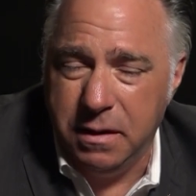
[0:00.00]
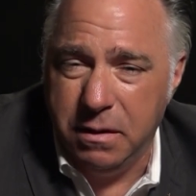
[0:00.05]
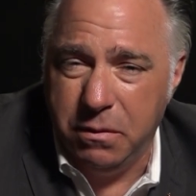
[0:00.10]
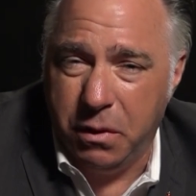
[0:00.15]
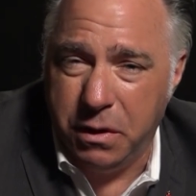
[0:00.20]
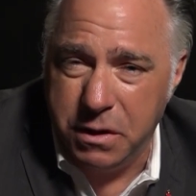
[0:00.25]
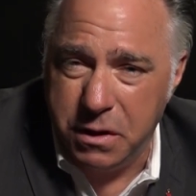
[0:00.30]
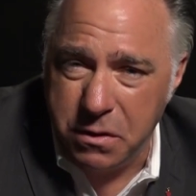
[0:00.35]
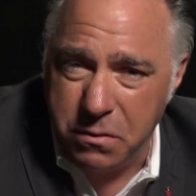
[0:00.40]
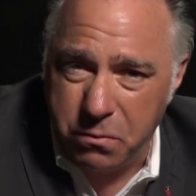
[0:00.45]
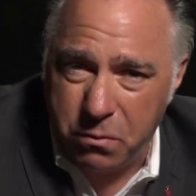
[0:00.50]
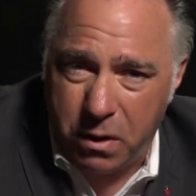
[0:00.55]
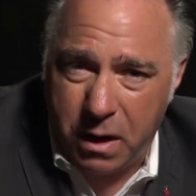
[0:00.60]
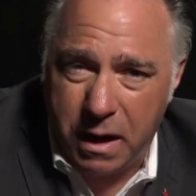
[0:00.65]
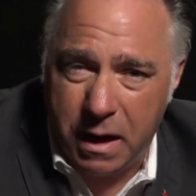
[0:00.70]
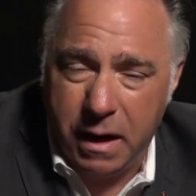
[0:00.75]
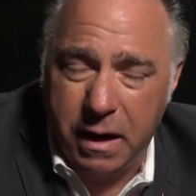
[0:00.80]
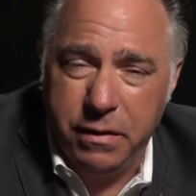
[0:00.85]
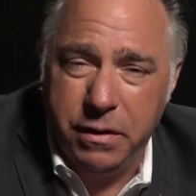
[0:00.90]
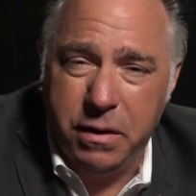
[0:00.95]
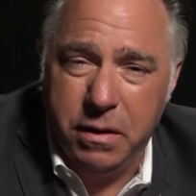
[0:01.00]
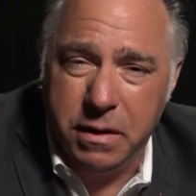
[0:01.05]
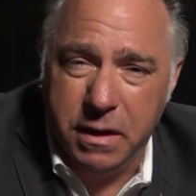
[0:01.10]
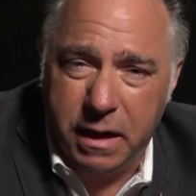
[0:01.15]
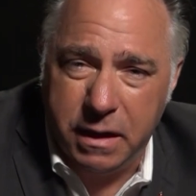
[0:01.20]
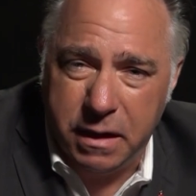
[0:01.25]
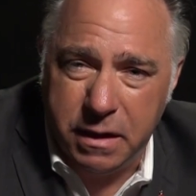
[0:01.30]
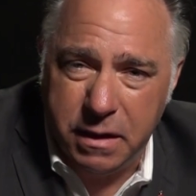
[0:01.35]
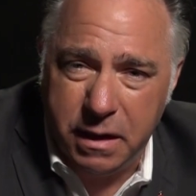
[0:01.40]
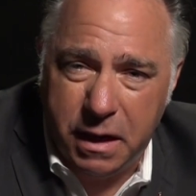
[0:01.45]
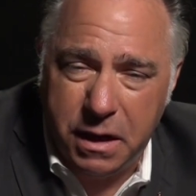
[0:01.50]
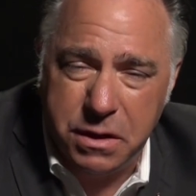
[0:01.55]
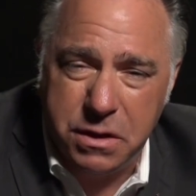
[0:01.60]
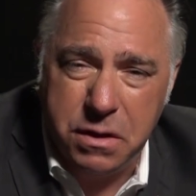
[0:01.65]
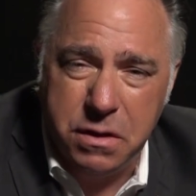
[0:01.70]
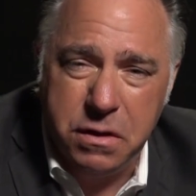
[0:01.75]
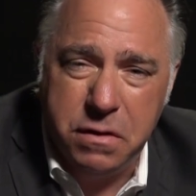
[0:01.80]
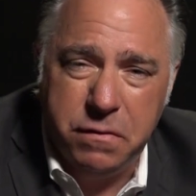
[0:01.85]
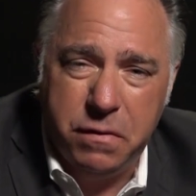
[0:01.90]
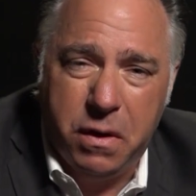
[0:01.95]
which is why the United
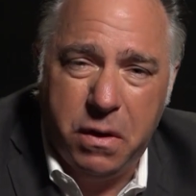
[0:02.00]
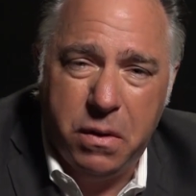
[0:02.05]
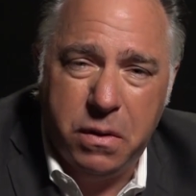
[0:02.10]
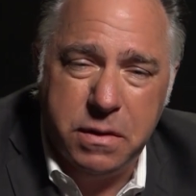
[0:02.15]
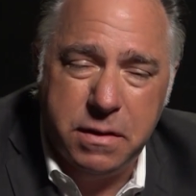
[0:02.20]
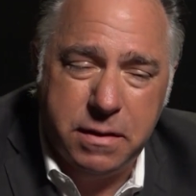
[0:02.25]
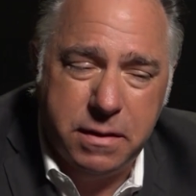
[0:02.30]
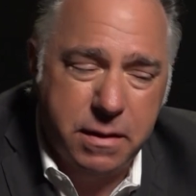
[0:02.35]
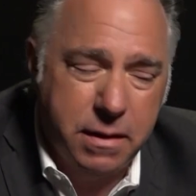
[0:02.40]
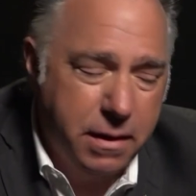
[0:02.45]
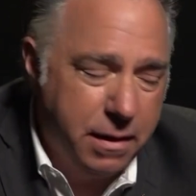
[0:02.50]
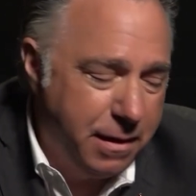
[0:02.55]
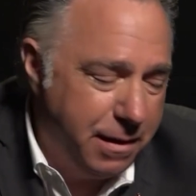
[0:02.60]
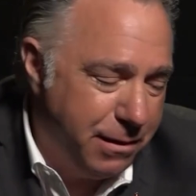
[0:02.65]
Nations folks,